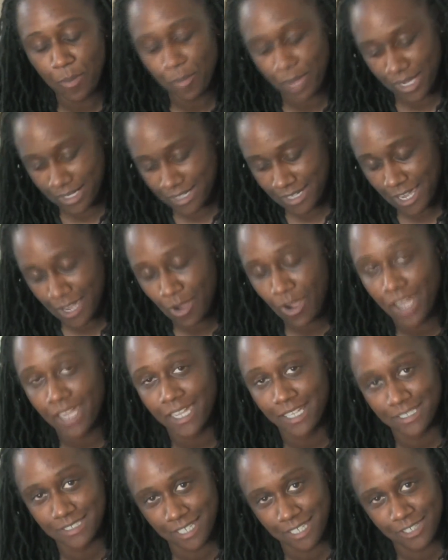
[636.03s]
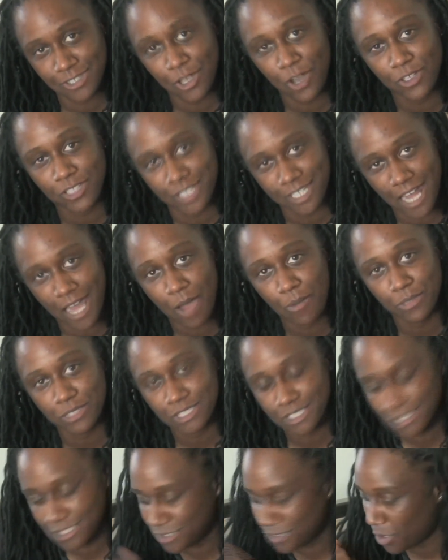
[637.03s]
By now, I guess they thought that I
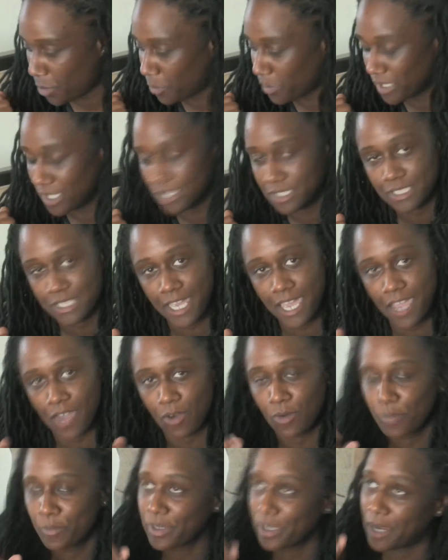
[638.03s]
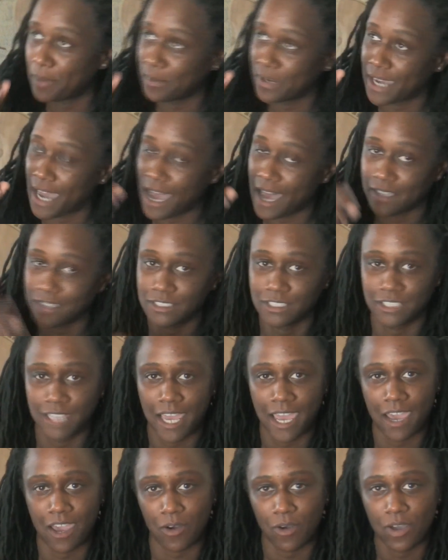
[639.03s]
was just throwing the towel. But I'm God's
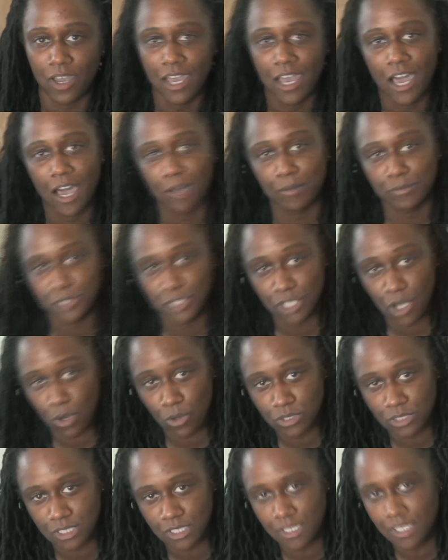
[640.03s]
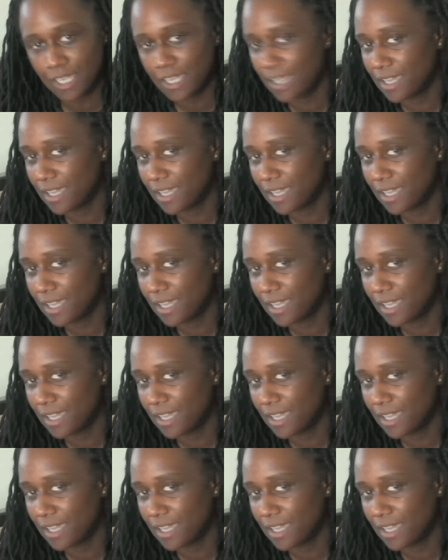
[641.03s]
child. I'm chosen.